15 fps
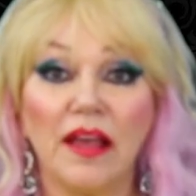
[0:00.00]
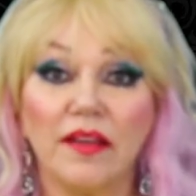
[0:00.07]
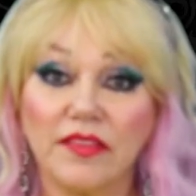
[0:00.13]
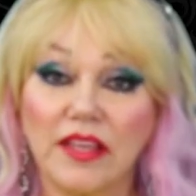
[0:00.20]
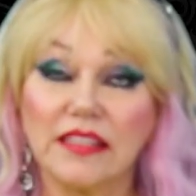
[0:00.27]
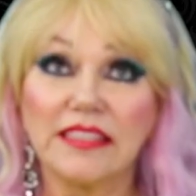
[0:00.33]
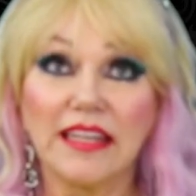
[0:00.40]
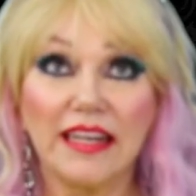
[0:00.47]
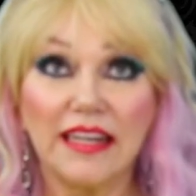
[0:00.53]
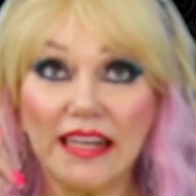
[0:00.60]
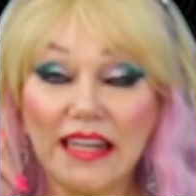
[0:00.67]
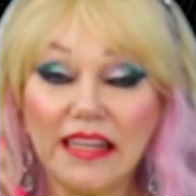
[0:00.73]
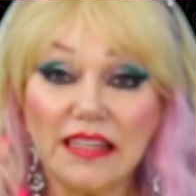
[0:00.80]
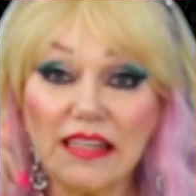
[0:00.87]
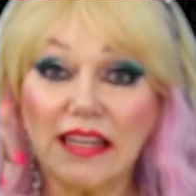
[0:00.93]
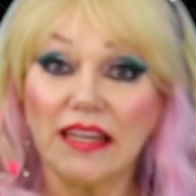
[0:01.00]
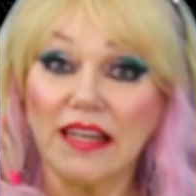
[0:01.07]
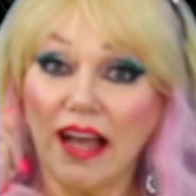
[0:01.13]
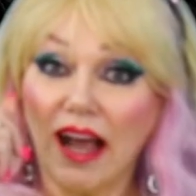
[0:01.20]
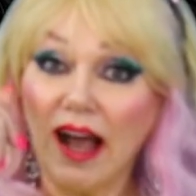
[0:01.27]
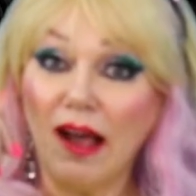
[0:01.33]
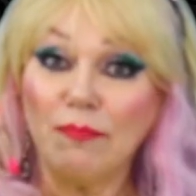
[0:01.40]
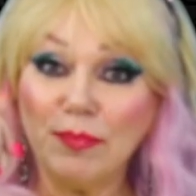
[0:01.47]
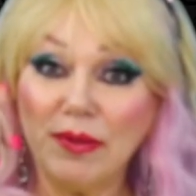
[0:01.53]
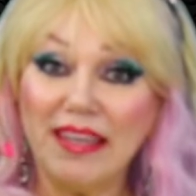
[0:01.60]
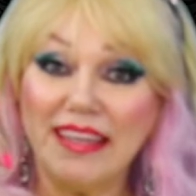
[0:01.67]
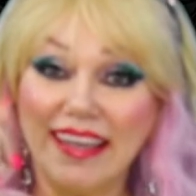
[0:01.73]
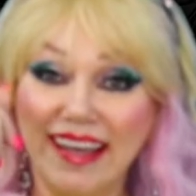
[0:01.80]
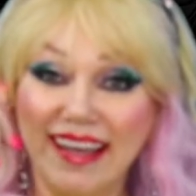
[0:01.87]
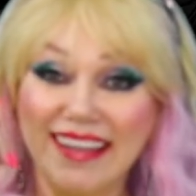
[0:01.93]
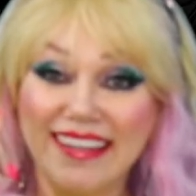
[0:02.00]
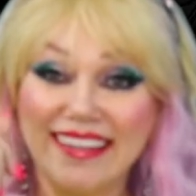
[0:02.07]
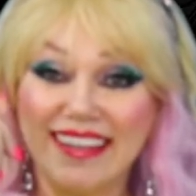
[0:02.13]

There's a link up here,